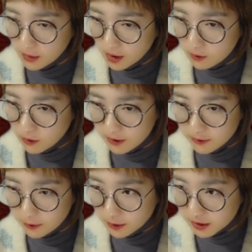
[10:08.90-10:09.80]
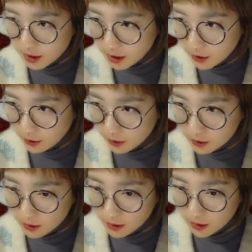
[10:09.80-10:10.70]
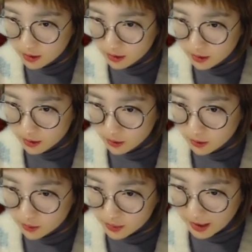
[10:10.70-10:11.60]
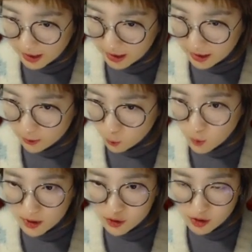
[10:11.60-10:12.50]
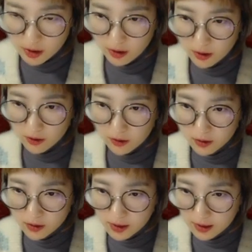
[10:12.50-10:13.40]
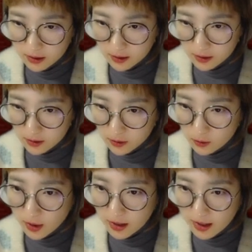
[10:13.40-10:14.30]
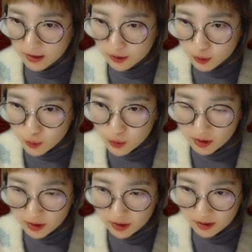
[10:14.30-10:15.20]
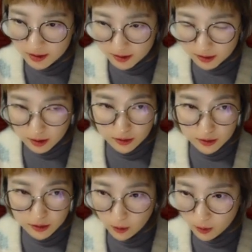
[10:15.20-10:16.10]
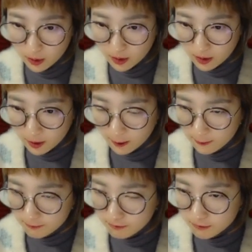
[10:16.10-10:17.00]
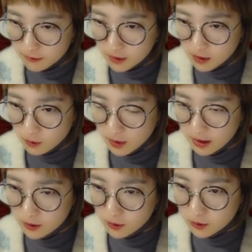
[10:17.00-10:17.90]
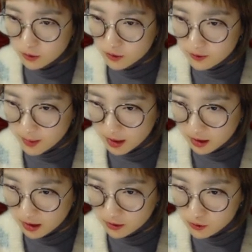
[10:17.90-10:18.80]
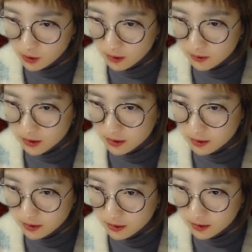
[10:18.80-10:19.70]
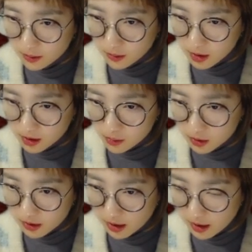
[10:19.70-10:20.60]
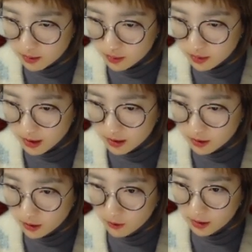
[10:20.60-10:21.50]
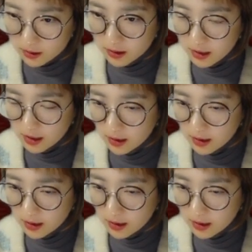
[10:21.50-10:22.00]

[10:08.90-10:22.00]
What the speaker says: reinforce here, black can wedge here. Then white has two weaknesses, so white would have been in trouble, but Byun Sangil played correctly.